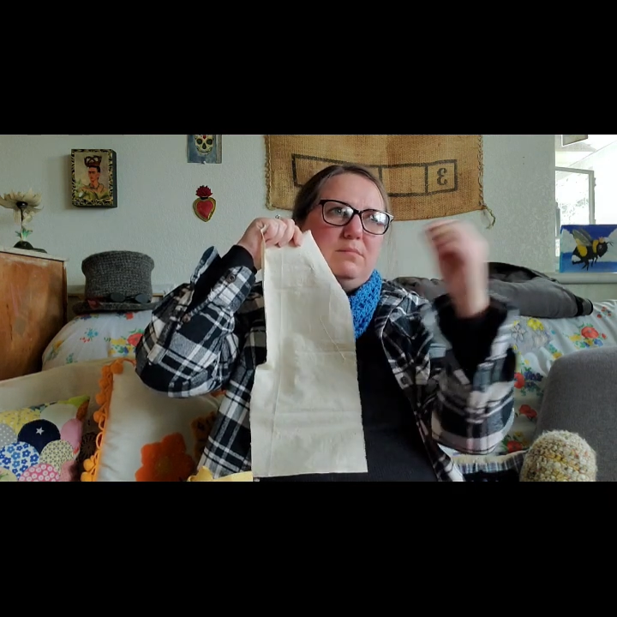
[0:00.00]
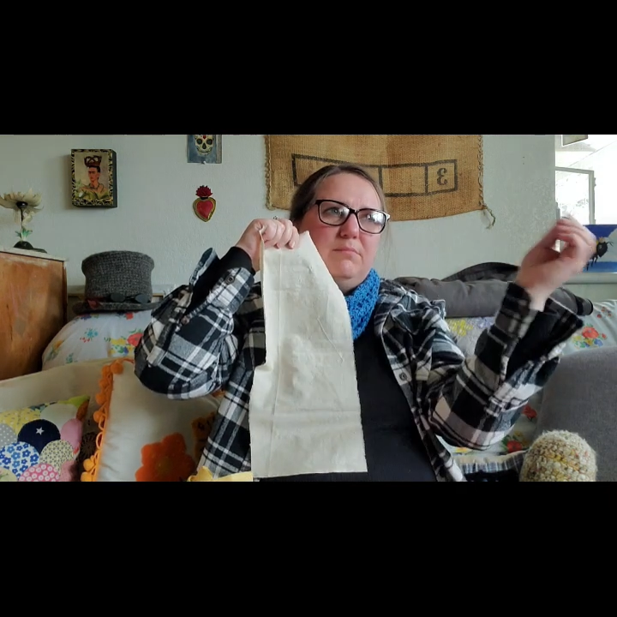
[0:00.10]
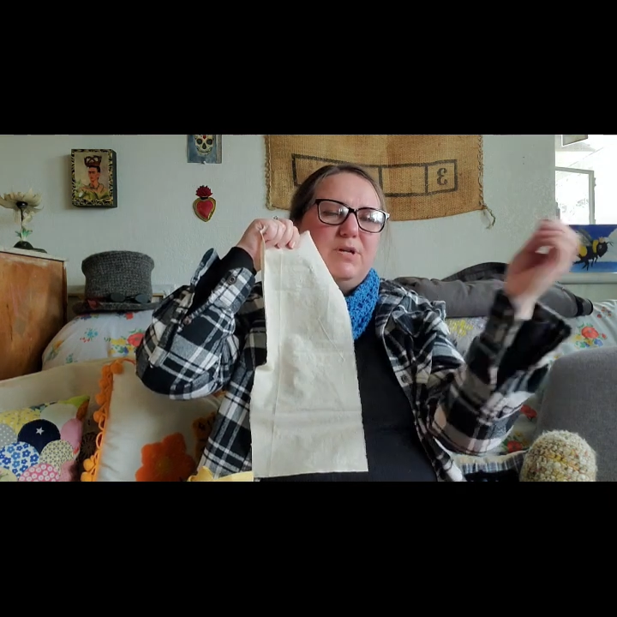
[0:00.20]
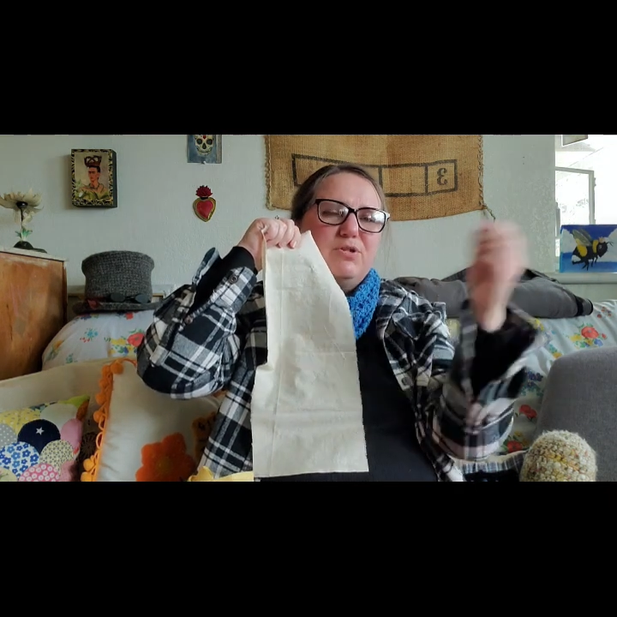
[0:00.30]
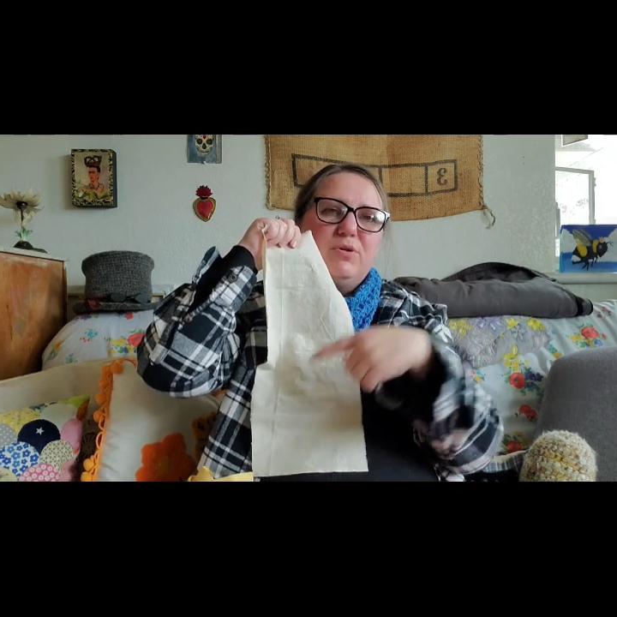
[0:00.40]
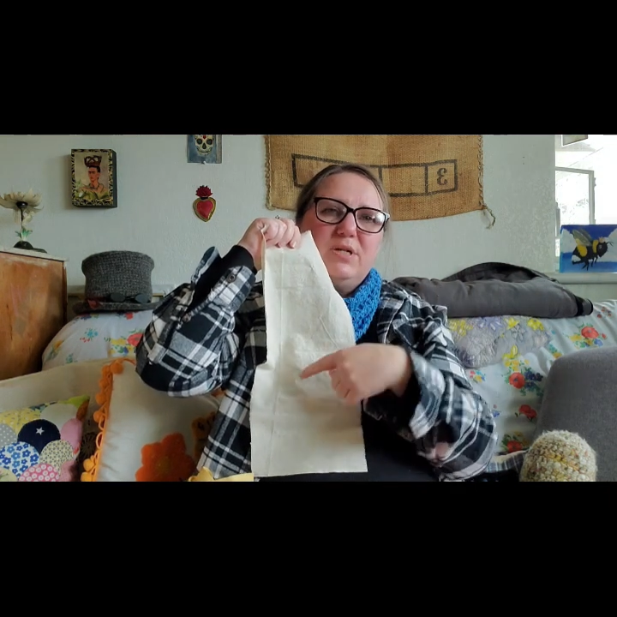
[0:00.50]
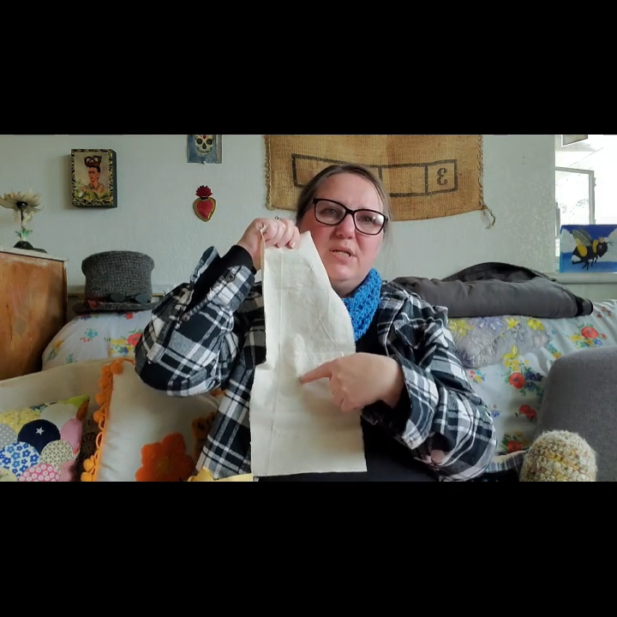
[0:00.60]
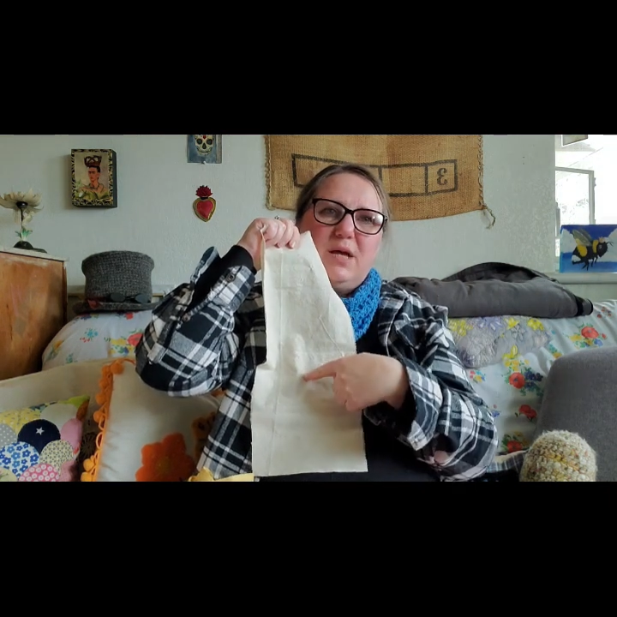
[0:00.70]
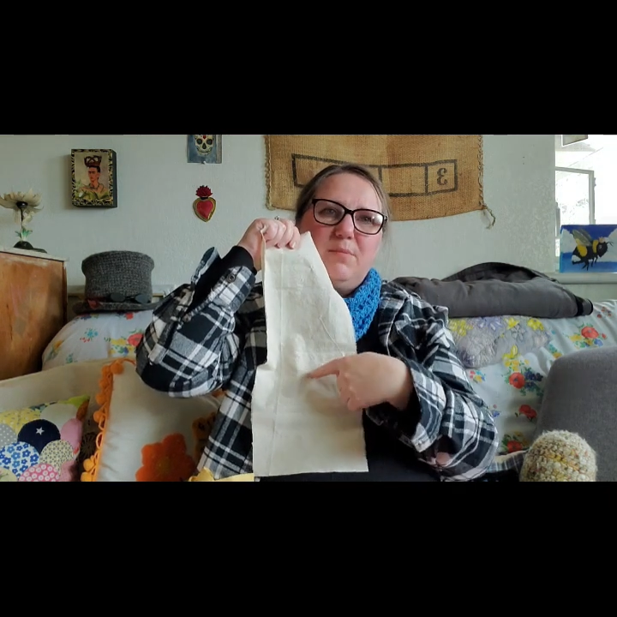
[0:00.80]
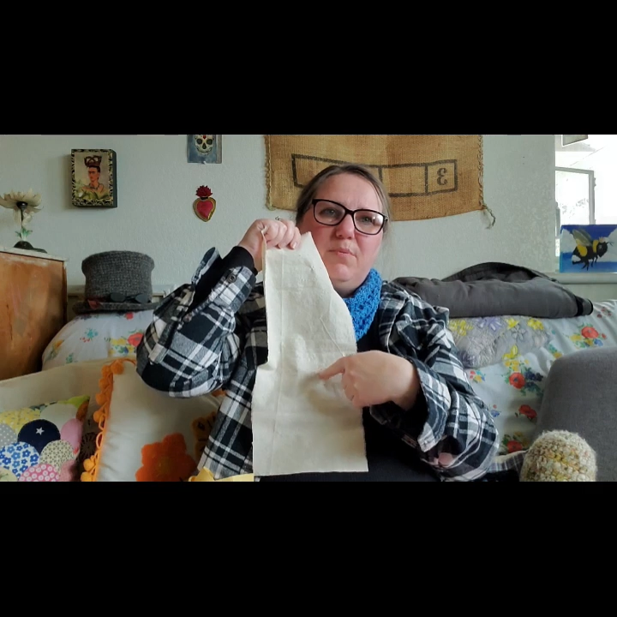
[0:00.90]
measuring
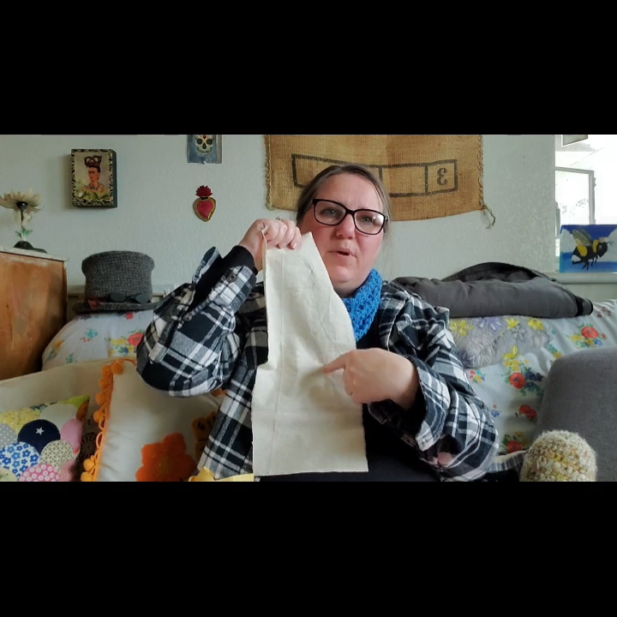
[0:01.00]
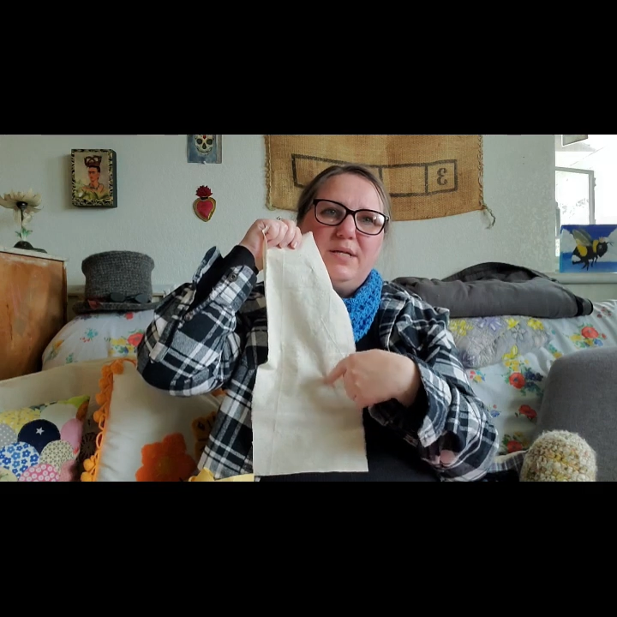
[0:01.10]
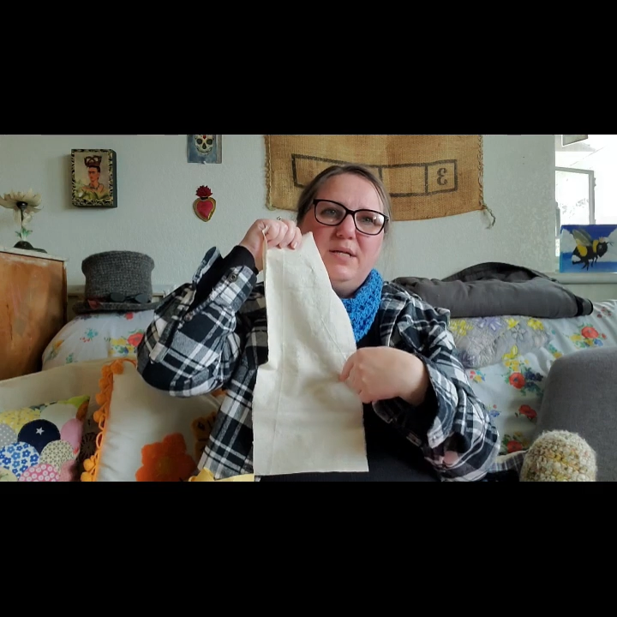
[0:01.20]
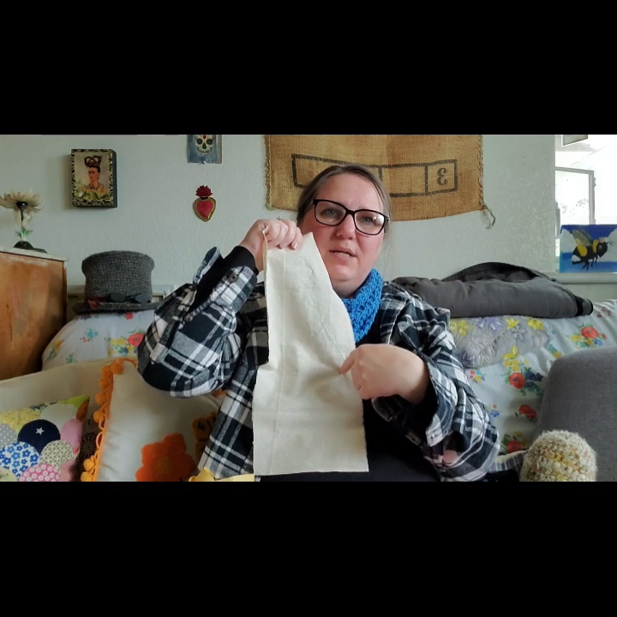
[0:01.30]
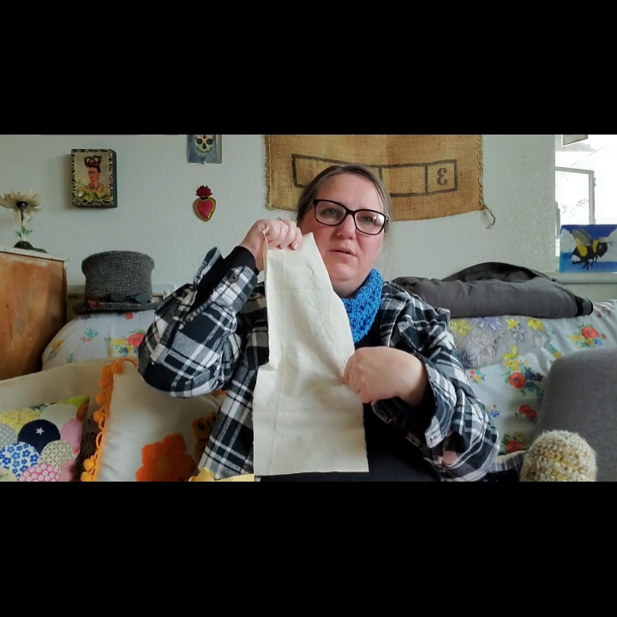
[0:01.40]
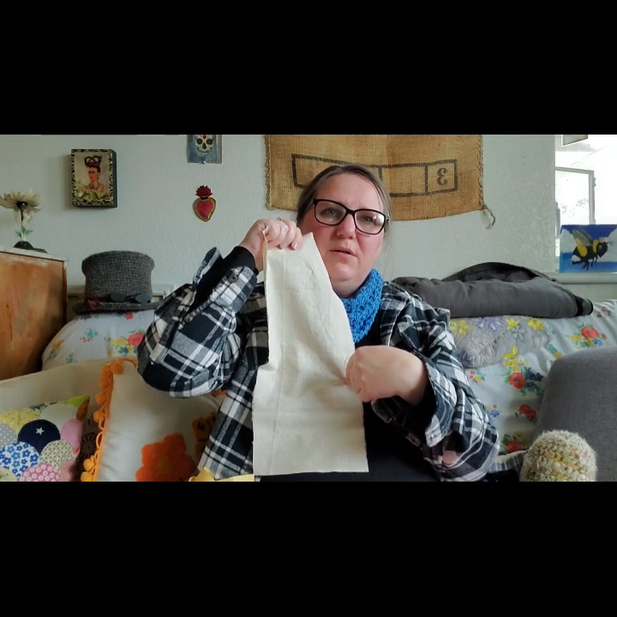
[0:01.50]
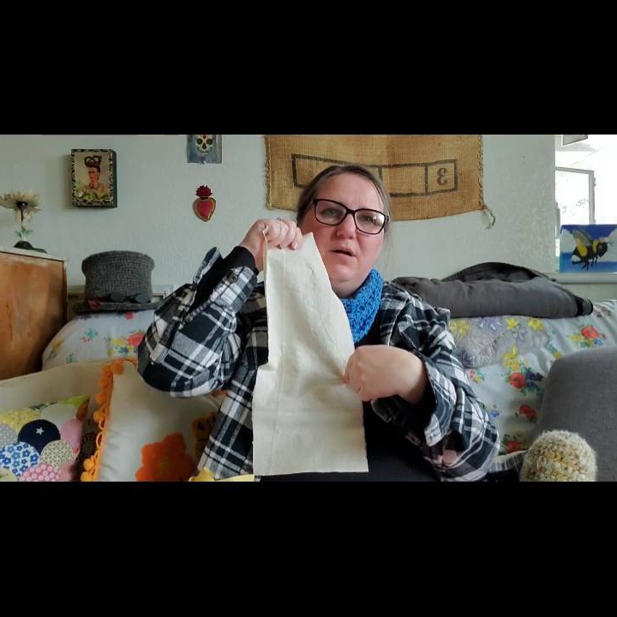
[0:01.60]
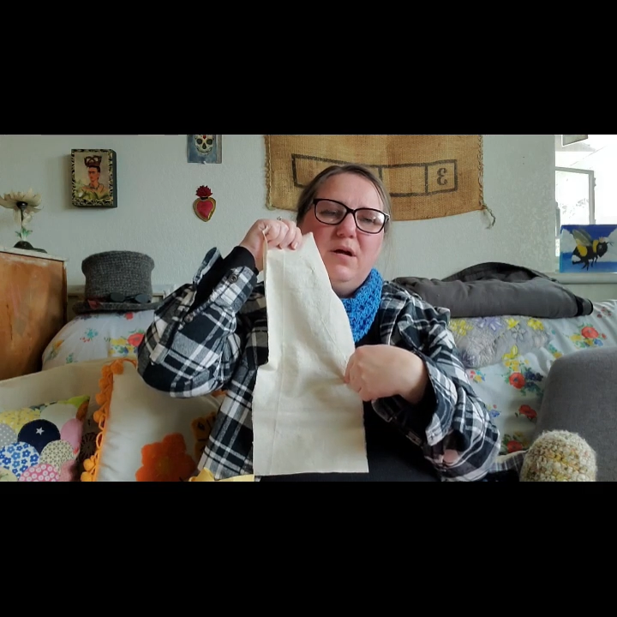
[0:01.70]
tape right here.